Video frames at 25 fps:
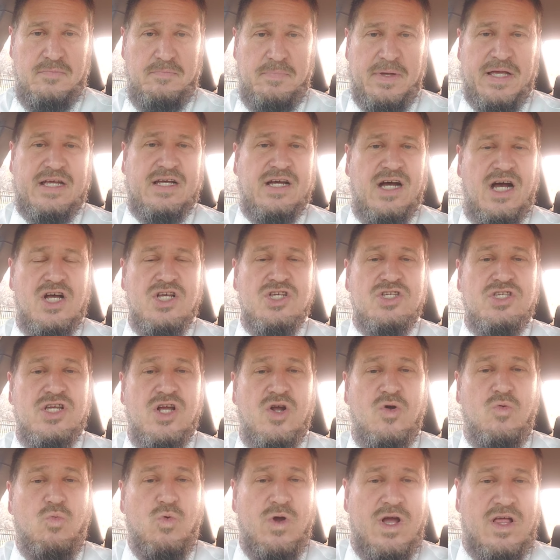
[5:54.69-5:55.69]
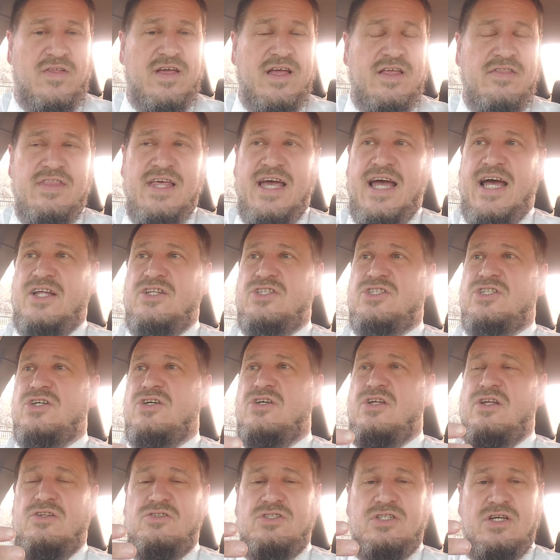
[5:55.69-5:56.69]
Because they're willing then to,